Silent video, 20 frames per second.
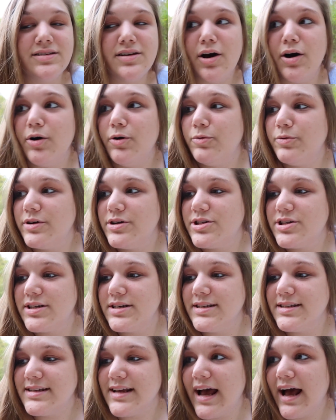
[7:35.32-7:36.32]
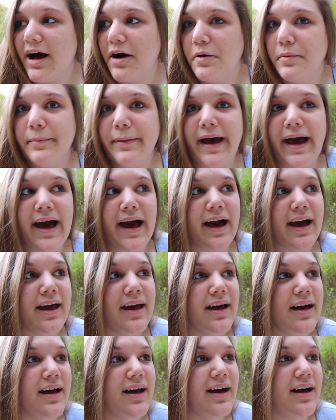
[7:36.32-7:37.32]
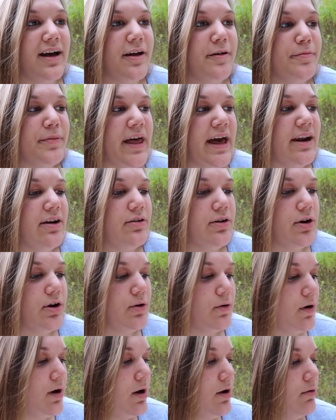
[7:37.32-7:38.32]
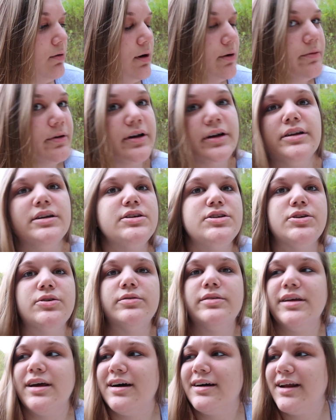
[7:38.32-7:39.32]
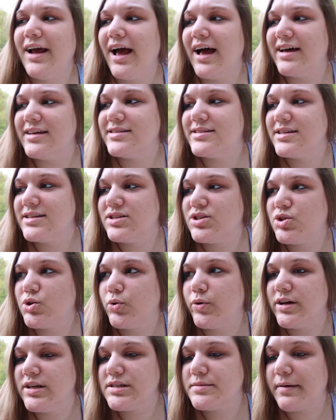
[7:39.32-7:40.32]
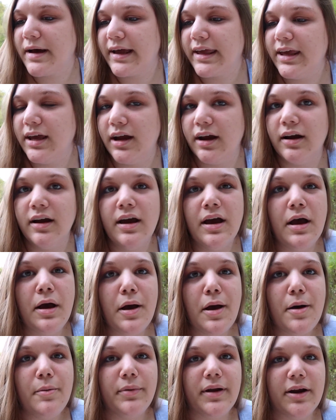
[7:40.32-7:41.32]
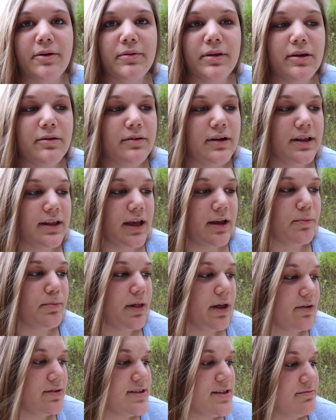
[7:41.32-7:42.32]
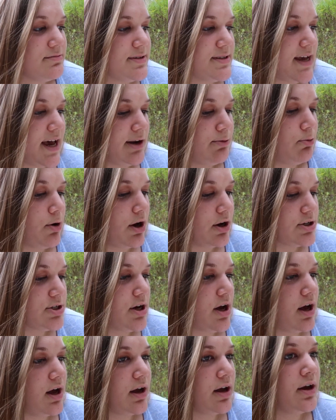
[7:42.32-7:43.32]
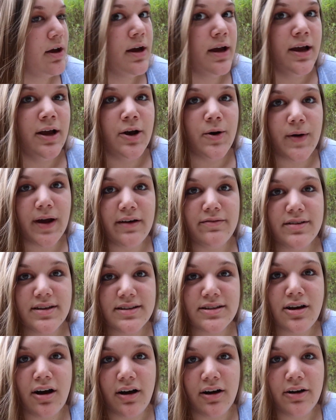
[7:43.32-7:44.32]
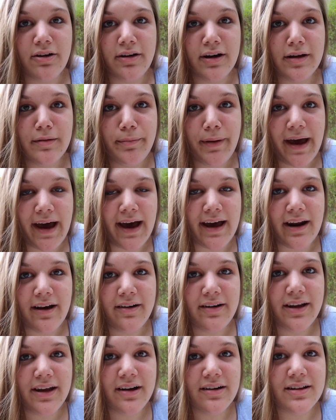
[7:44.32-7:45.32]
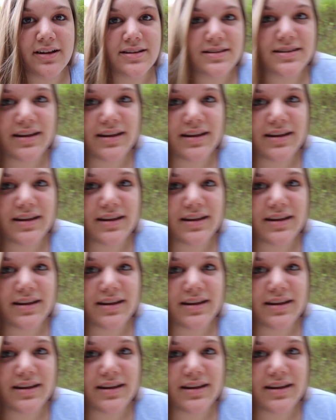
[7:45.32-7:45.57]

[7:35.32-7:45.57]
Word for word: So we're just out back. I don't know what we're gonna do. Leon has his toys back here, but I really want to like play with some sidewalk chalk. We have this concrete pad out here